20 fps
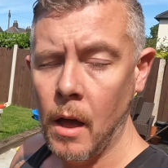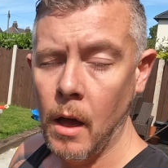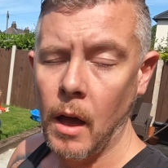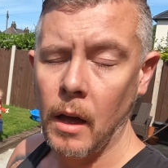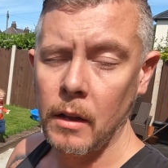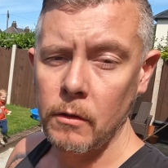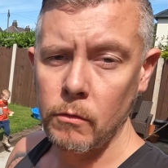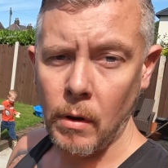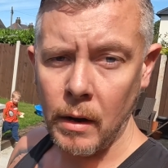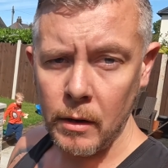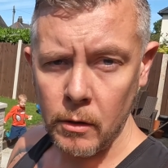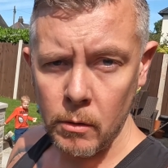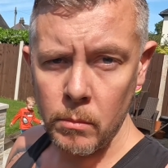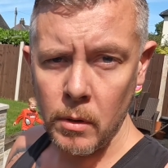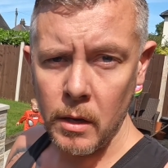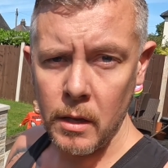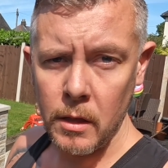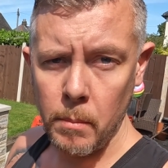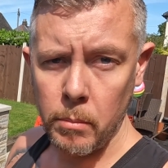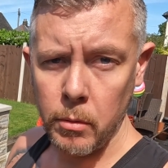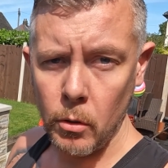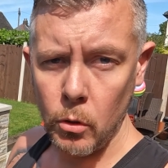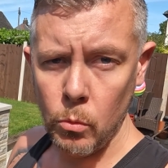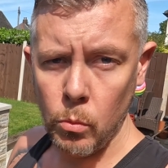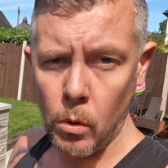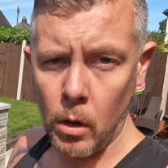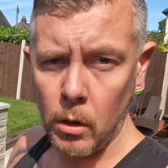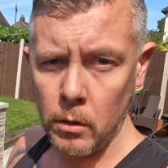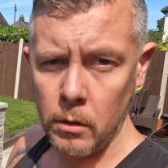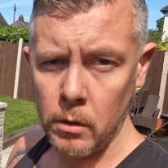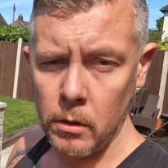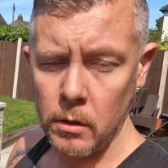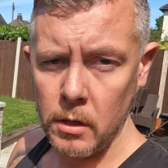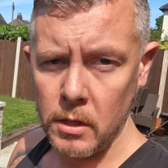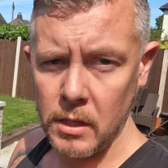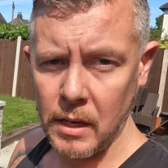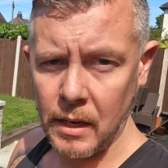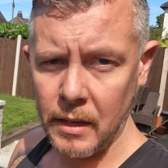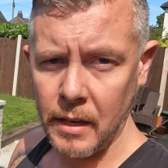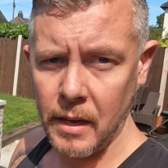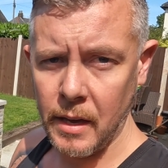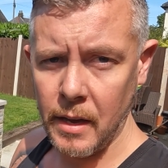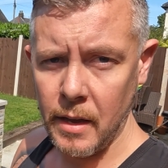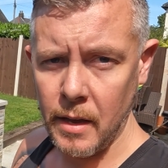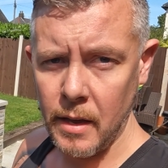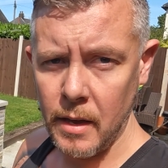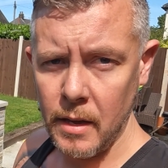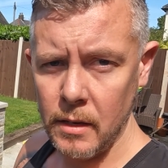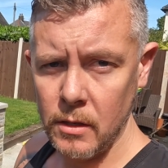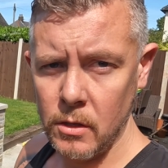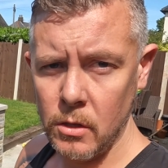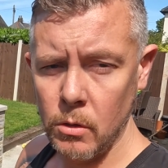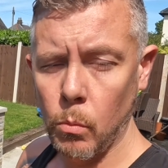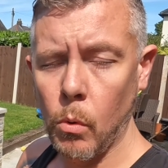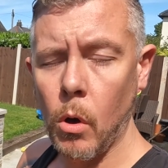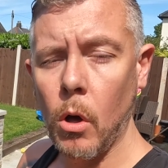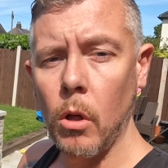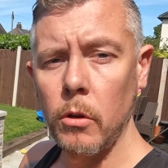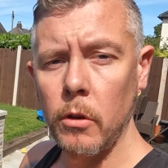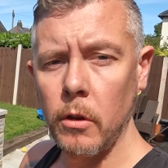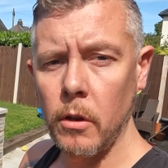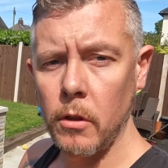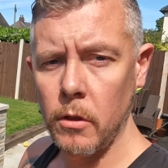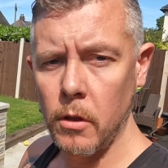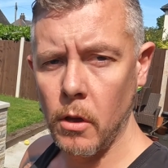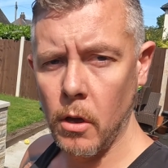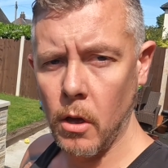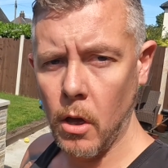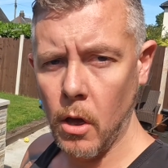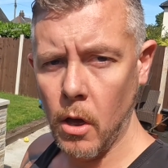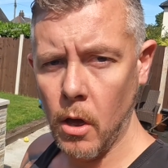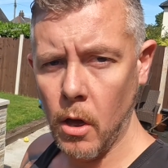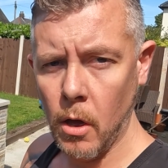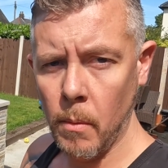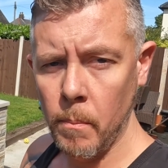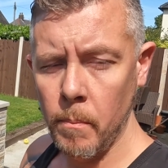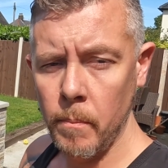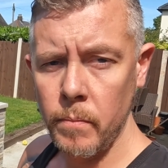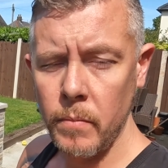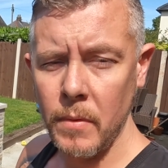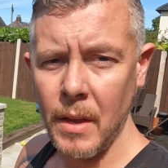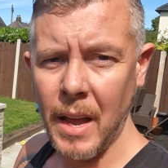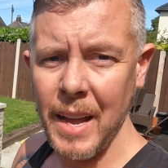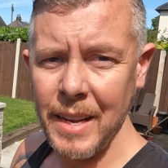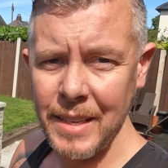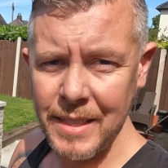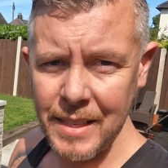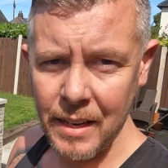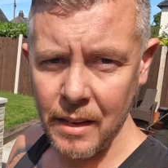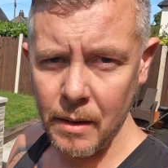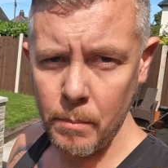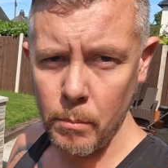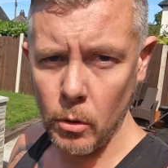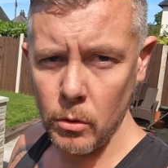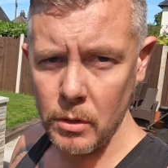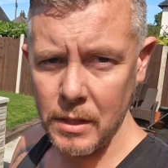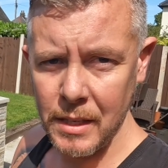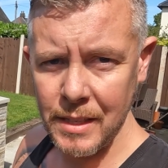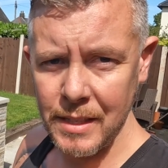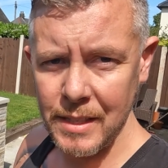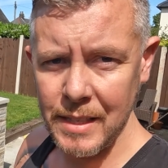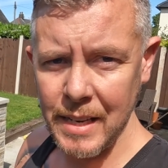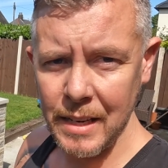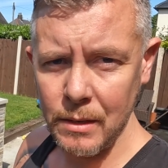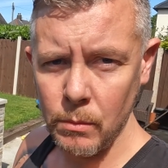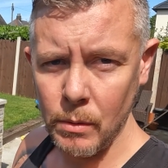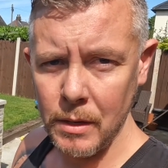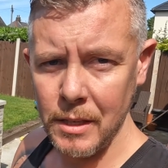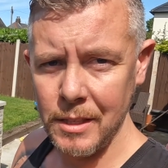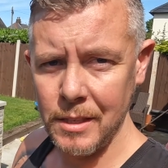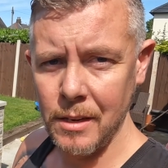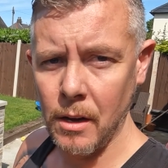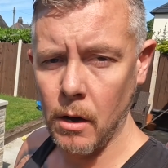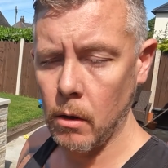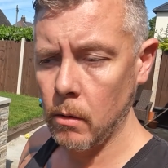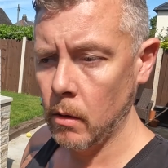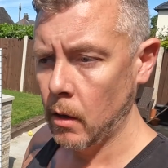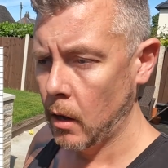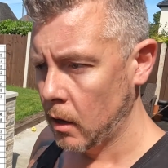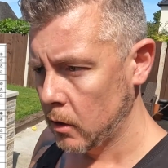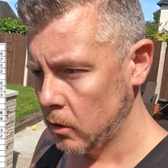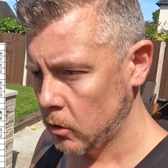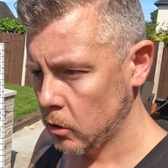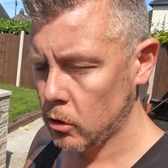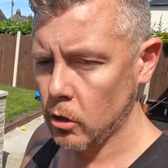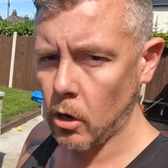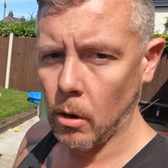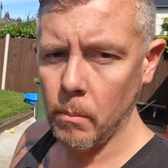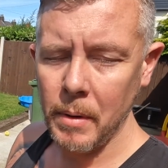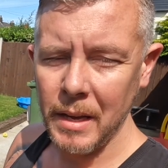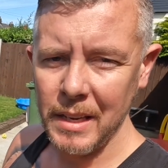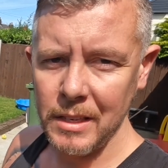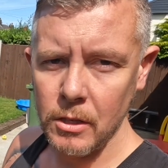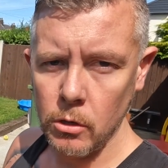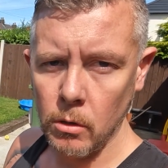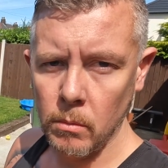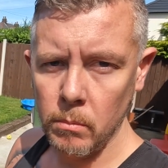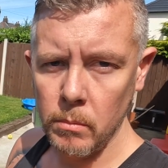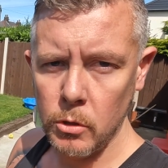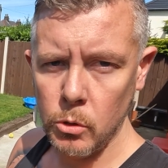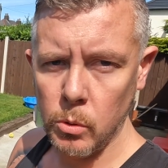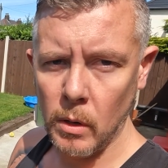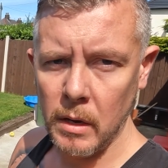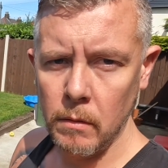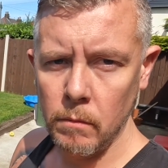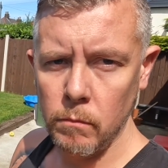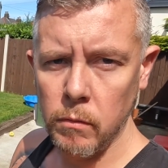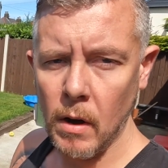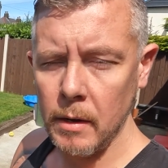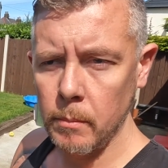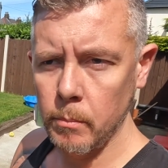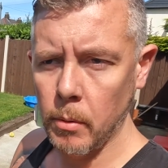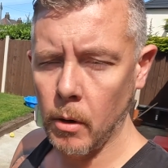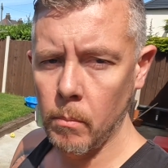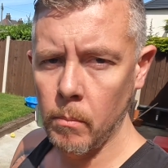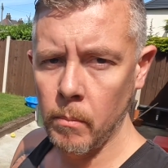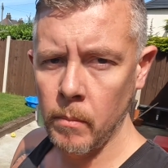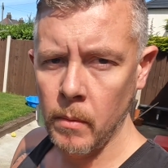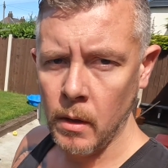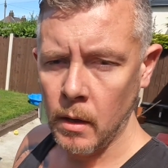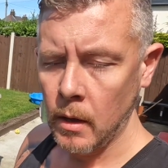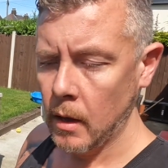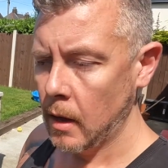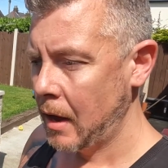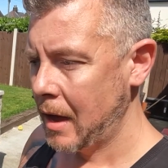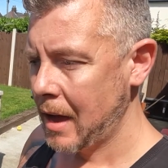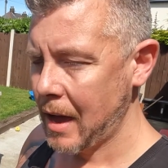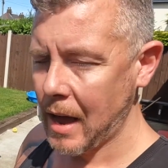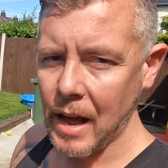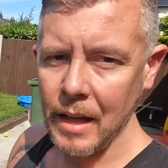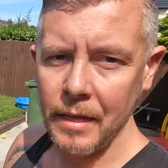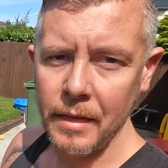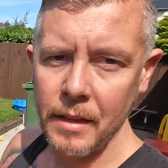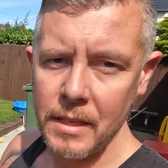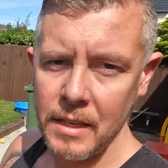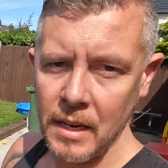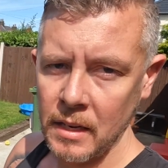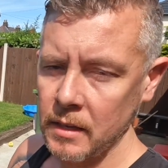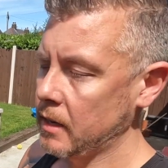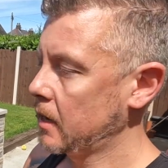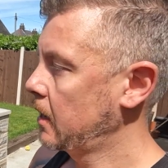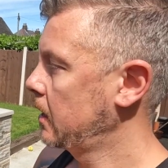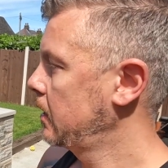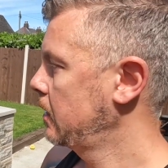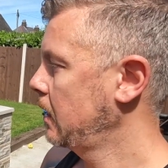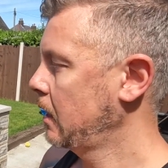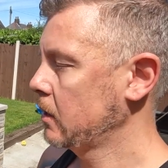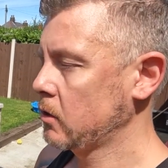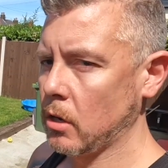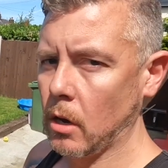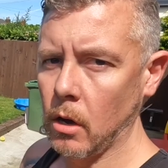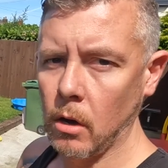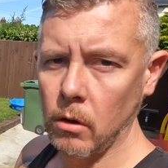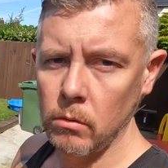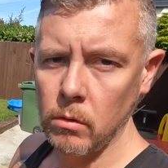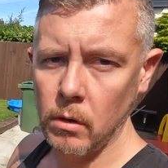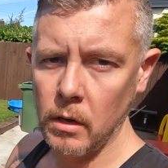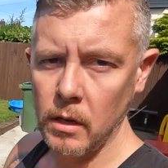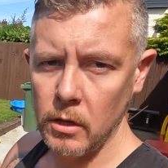And randomly, the blue one, the Sankey, is the one that I accidentally booked in as dead when he's not. Just got mixed up between red bum and the Sankey, that's all.